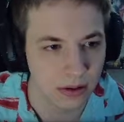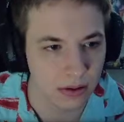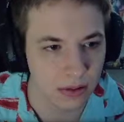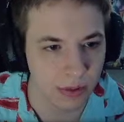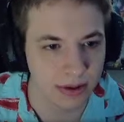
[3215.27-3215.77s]

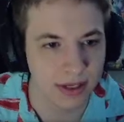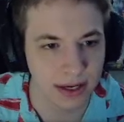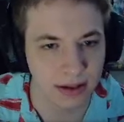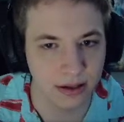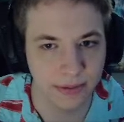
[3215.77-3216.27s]
We're
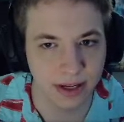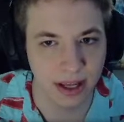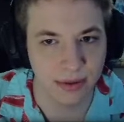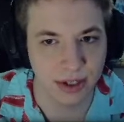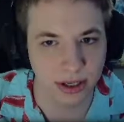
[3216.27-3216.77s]
taking a little bit of
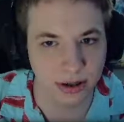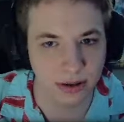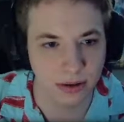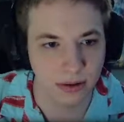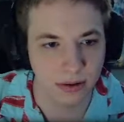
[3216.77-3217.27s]
damage
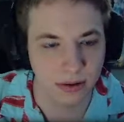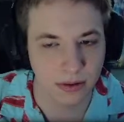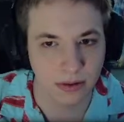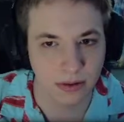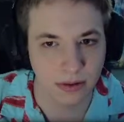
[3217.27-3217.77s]
here.
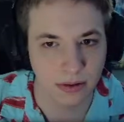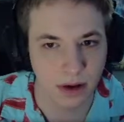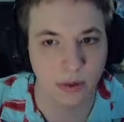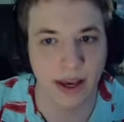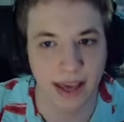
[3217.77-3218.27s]

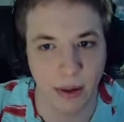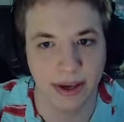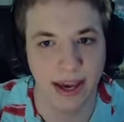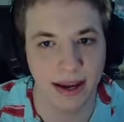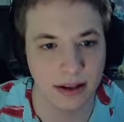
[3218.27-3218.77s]
Okay, yeah, we
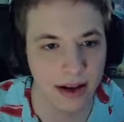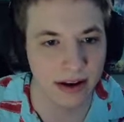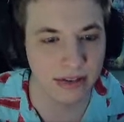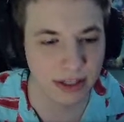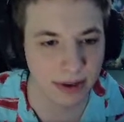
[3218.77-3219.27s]
gained a lot
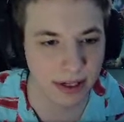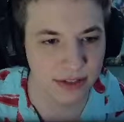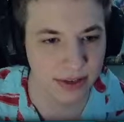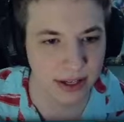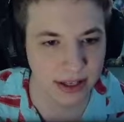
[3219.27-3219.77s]
of experience
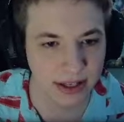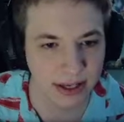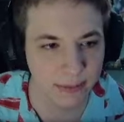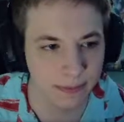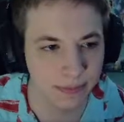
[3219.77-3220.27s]
for killing him.